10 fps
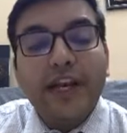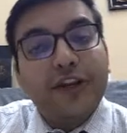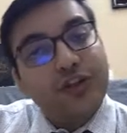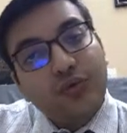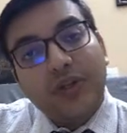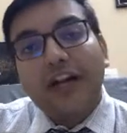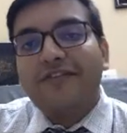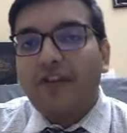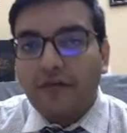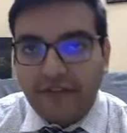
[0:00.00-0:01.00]
issue that
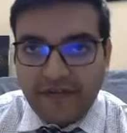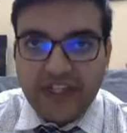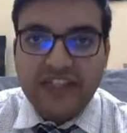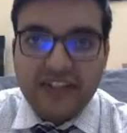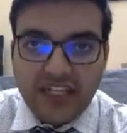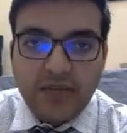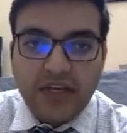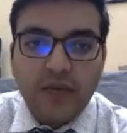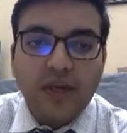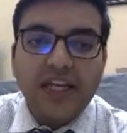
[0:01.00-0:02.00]
form
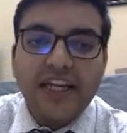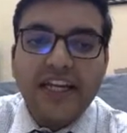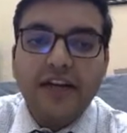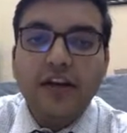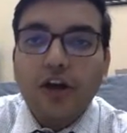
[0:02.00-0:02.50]
15CB will need